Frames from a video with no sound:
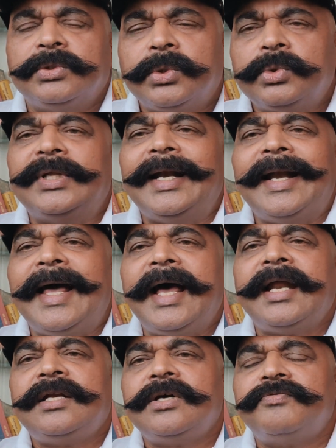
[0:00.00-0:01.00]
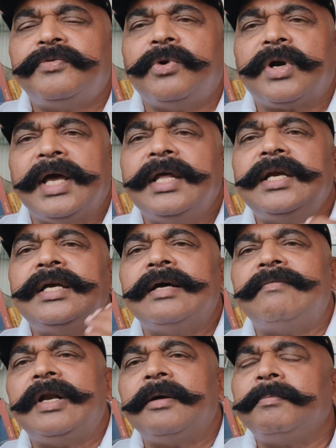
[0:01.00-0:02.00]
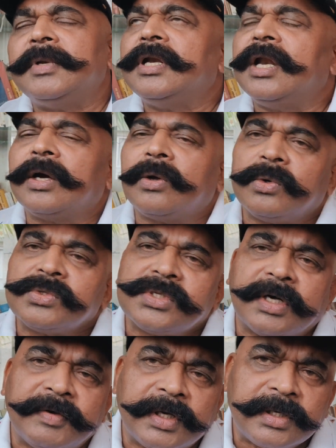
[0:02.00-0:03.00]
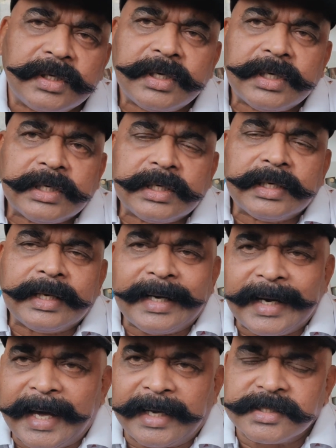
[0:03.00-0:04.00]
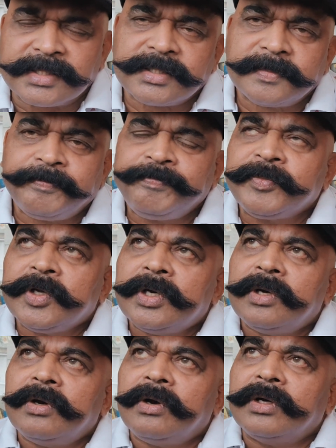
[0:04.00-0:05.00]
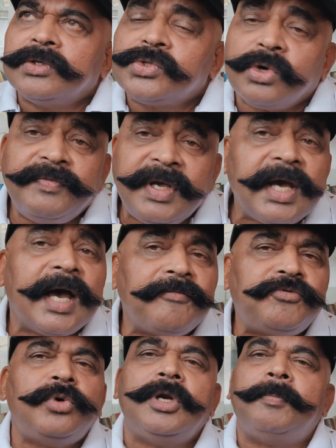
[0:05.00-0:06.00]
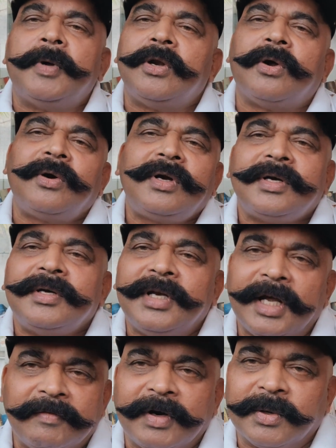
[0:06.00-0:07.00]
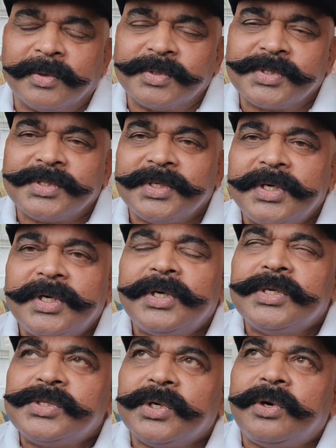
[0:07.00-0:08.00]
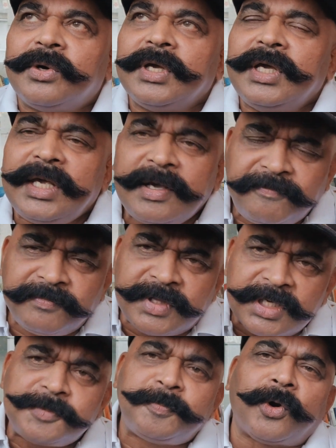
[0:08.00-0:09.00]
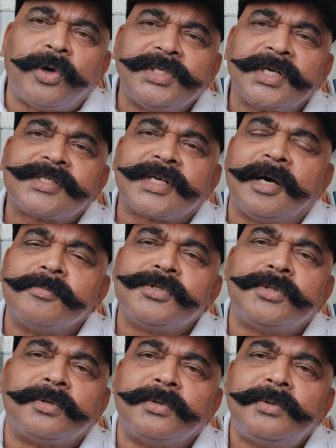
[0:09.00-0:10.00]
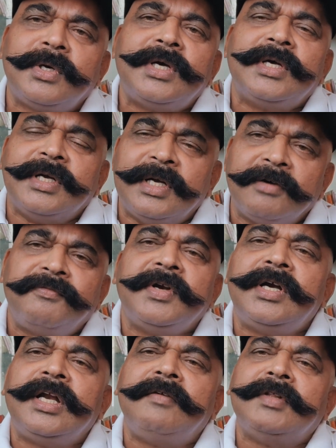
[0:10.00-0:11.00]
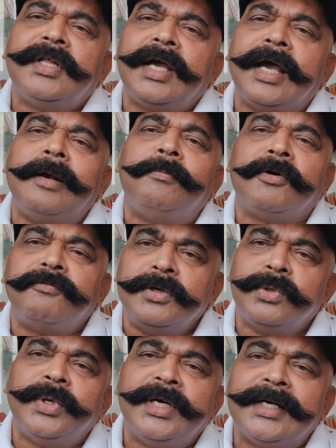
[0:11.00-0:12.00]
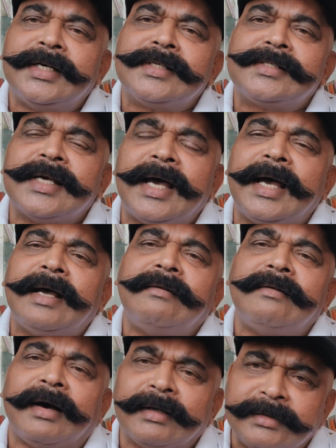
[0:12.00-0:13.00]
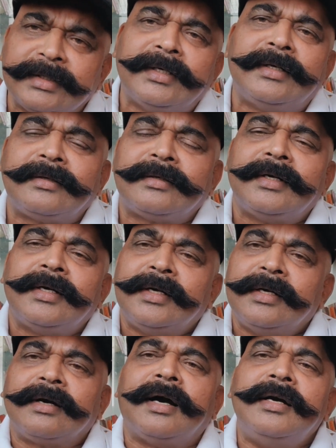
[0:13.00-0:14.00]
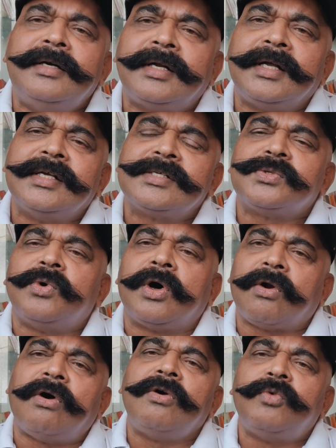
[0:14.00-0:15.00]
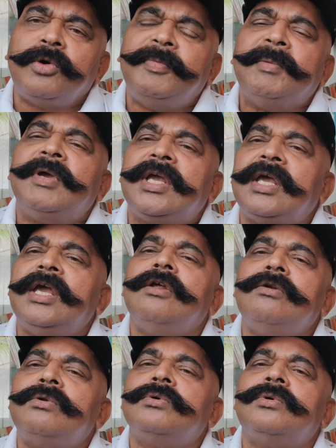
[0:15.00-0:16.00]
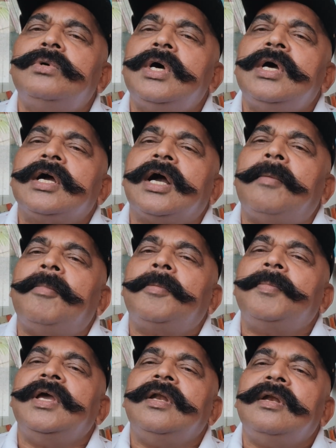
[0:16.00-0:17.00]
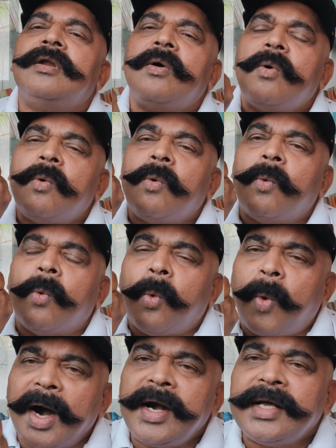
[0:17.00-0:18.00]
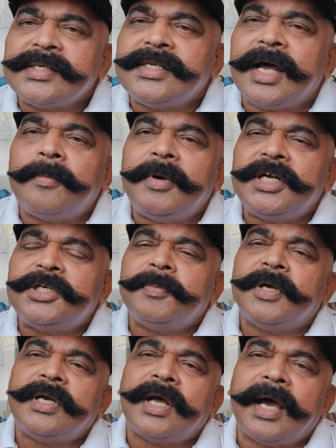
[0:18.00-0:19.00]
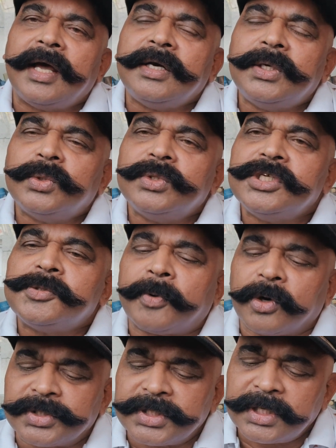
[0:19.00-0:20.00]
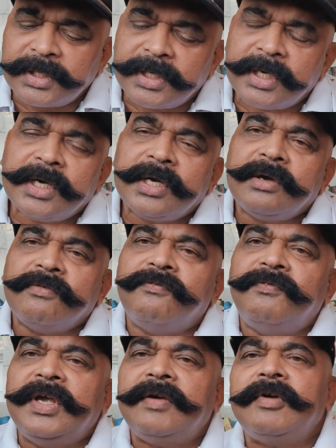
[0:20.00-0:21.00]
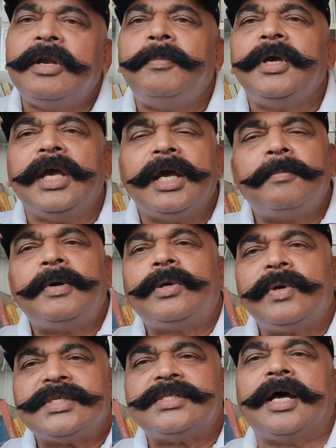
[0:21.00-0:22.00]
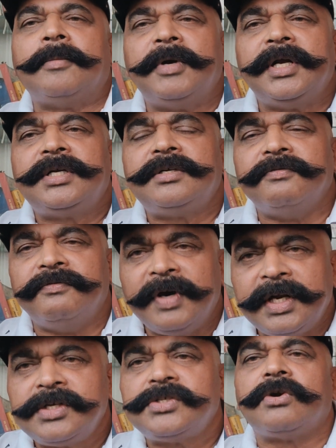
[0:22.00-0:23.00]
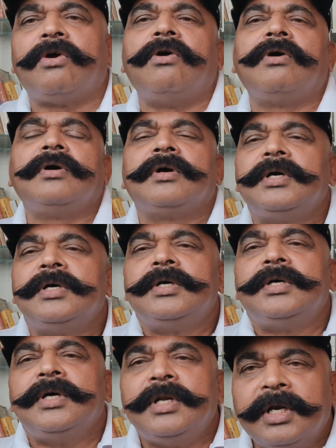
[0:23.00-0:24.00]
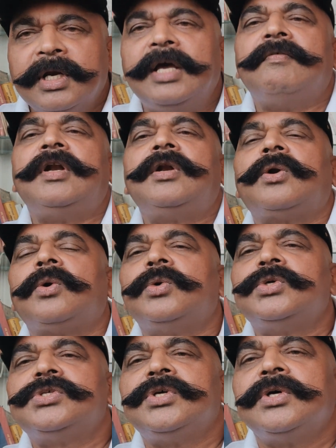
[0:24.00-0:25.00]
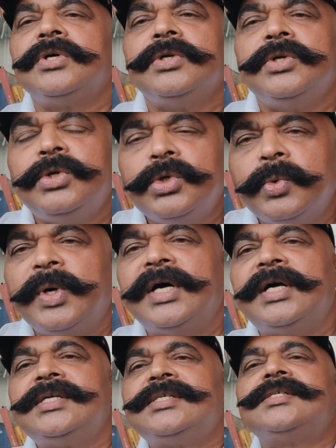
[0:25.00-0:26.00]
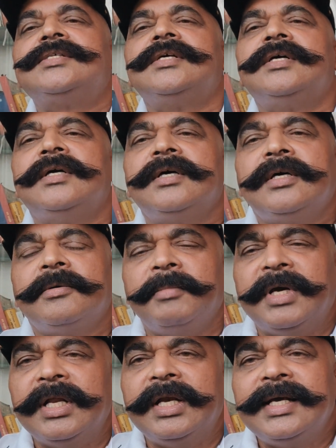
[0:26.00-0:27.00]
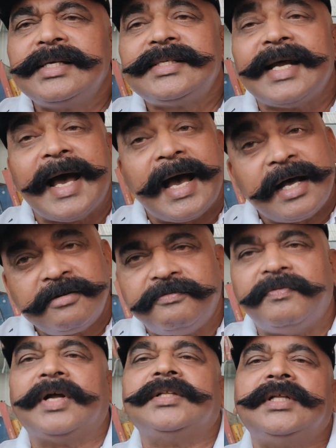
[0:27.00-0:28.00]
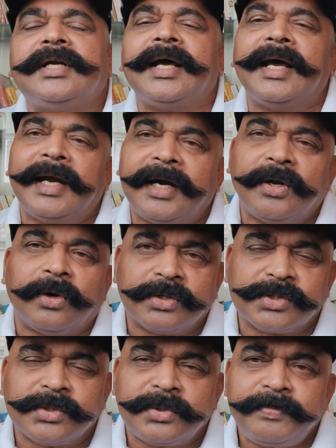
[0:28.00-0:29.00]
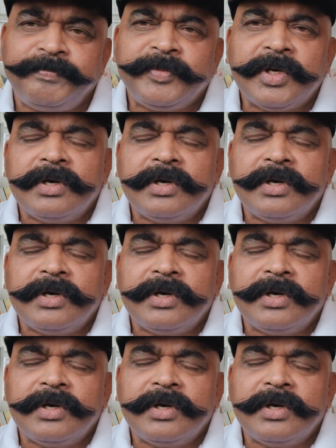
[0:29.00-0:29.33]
through the land for any development across our lands. So we have to depend on naval routes. So if this project comes through, definitely with the help of US and other countries who are all would be, be keen to come up in one establishment and do this project, we will be able to establish very strong naval routes towards Middle East and further ahead also,